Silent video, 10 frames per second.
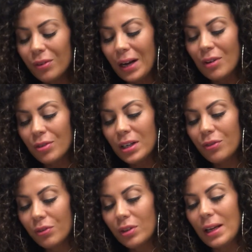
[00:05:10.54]
I really
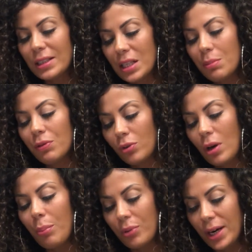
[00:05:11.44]
feel like some of you
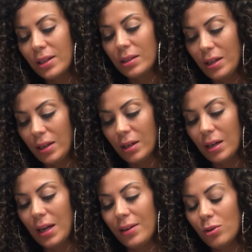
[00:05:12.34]
are pregnant here,
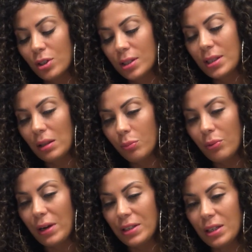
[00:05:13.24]
and you're just
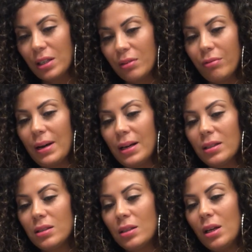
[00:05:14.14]
celebrating the
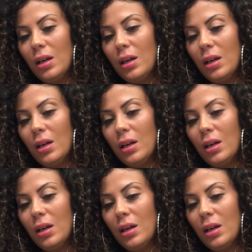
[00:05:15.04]
fact